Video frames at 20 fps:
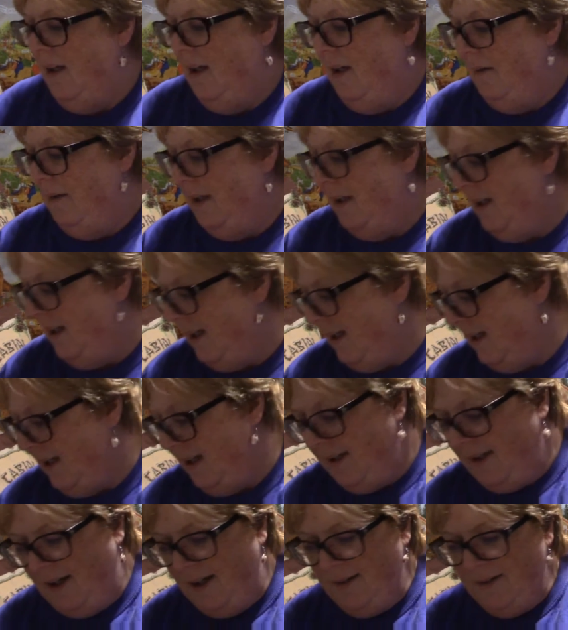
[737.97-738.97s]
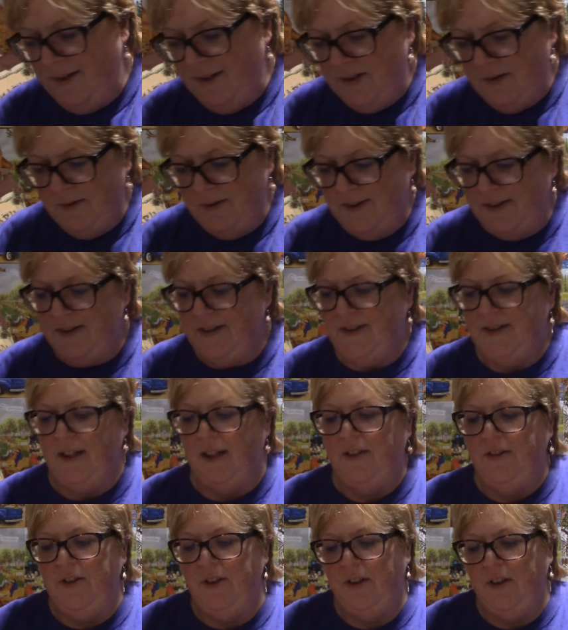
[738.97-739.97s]
But I thought this was
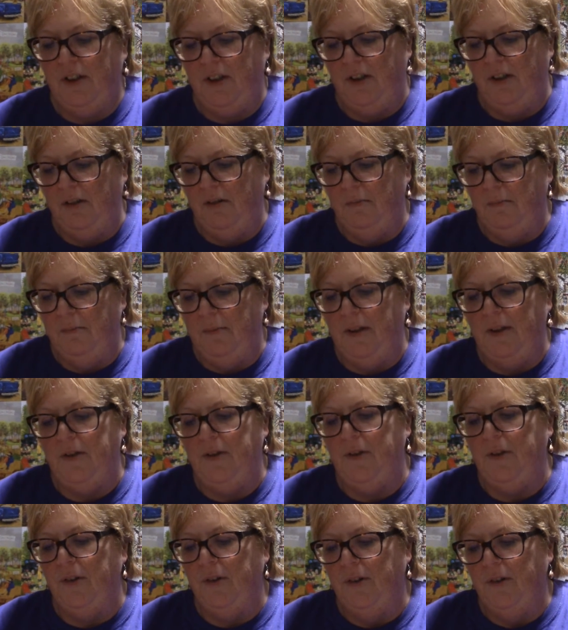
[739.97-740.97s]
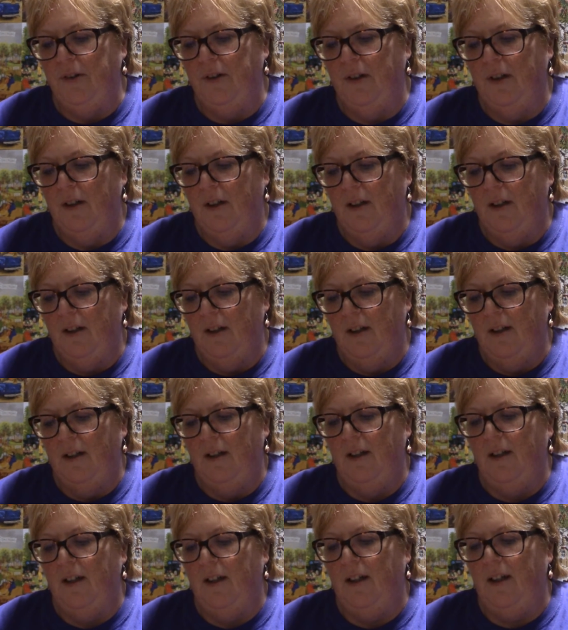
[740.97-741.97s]
such a cute picture
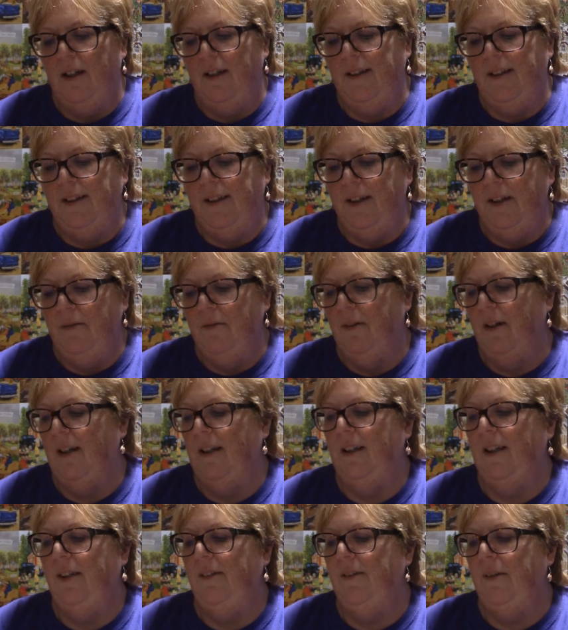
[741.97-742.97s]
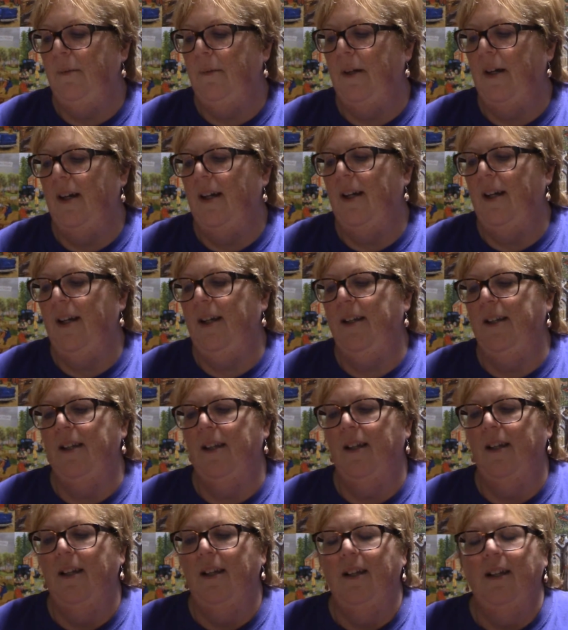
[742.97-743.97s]
and I didn't want to leave it behind.
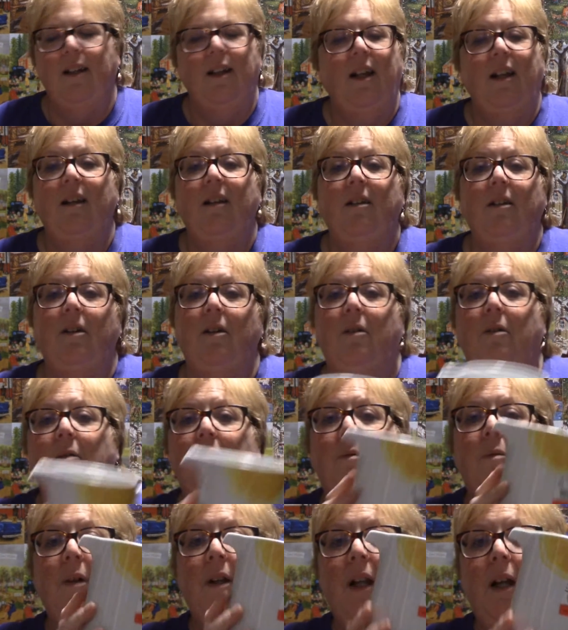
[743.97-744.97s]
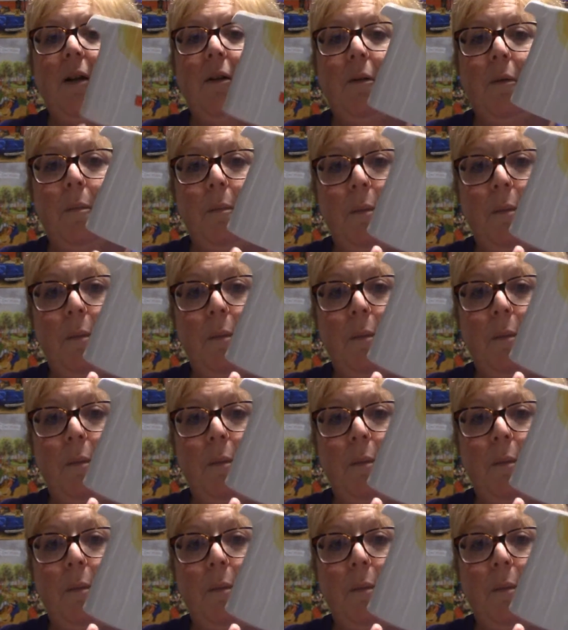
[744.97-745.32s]
I don't know what I will